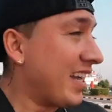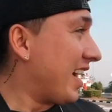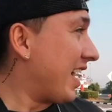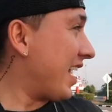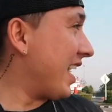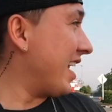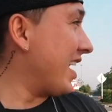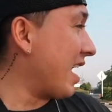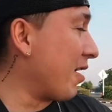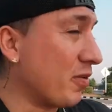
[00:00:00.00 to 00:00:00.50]

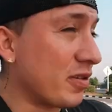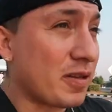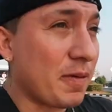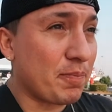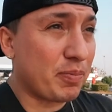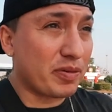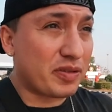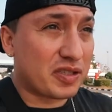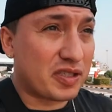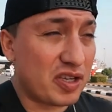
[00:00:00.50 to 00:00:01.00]
and I was
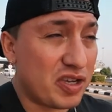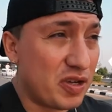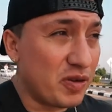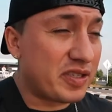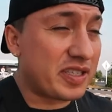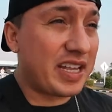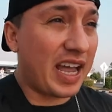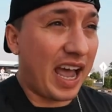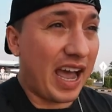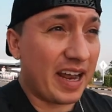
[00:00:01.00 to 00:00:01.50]
supposed to
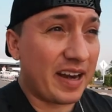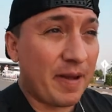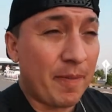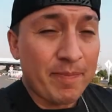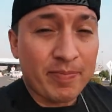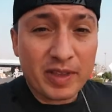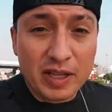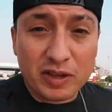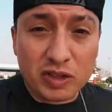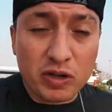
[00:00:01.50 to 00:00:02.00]
use that
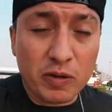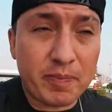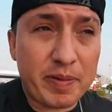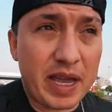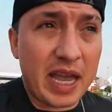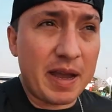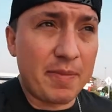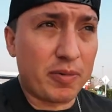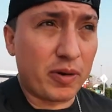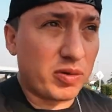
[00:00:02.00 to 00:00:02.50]
to be
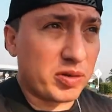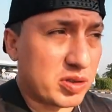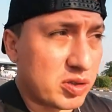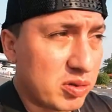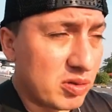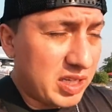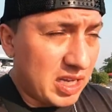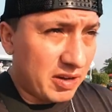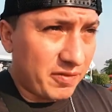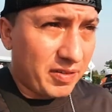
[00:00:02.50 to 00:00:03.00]
able to
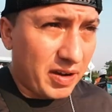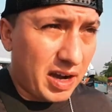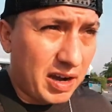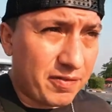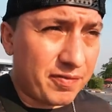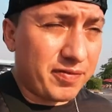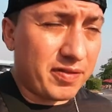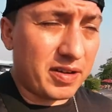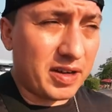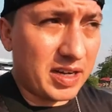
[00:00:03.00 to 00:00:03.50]
live
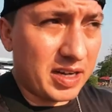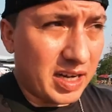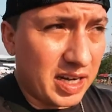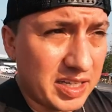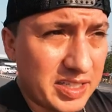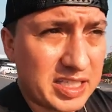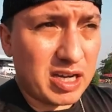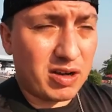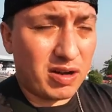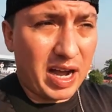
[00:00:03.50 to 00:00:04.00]
off
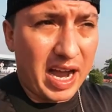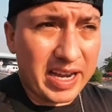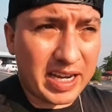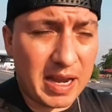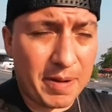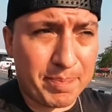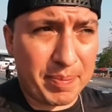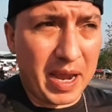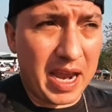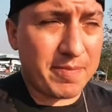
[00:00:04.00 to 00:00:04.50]
until I
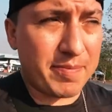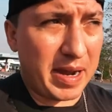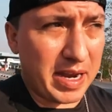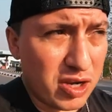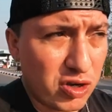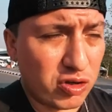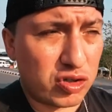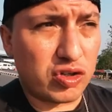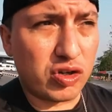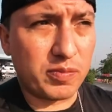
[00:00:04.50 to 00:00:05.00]
get paid by
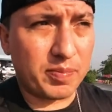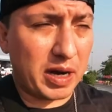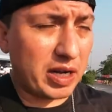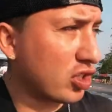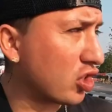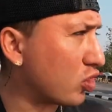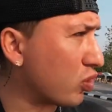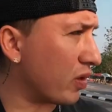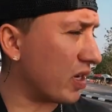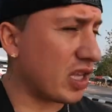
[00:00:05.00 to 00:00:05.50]
YouTube on
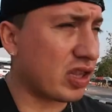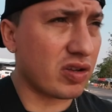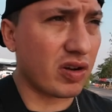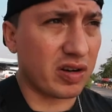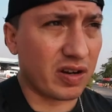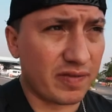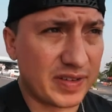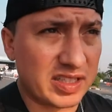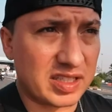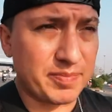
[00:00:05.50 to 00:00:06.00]
the 23rd
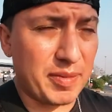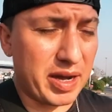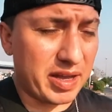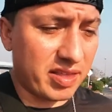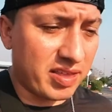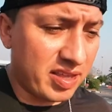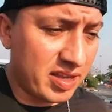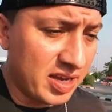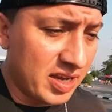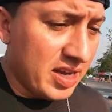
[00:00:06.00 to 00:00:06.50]
of this
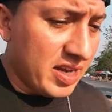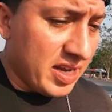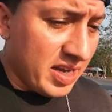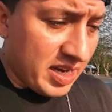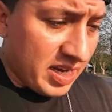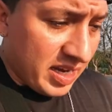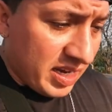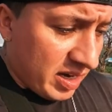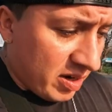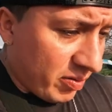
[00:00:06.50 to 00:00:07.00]
month
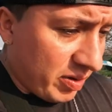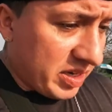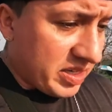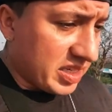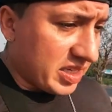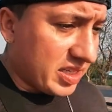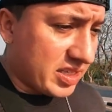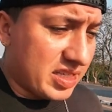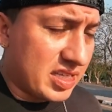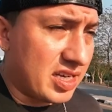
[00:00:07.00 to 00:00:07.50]
which
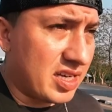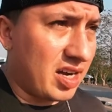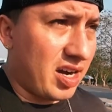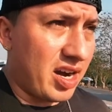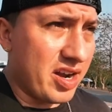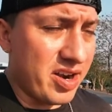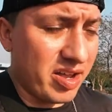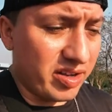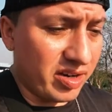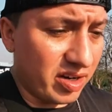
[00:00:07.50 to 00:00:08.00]
is
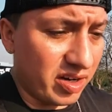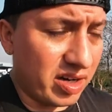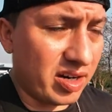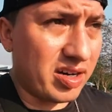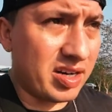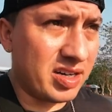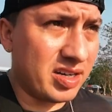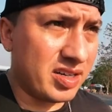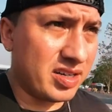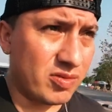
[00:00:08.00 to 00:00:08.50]
another
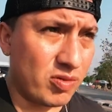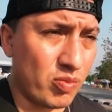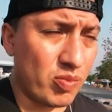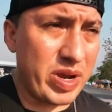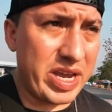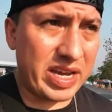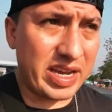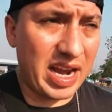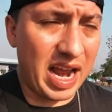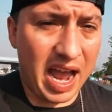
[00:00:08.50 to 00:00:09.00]

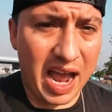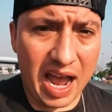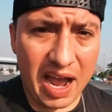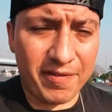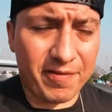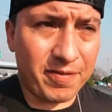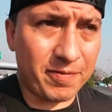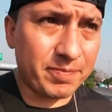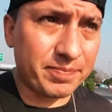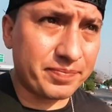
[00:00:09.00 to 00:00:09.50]
week and a half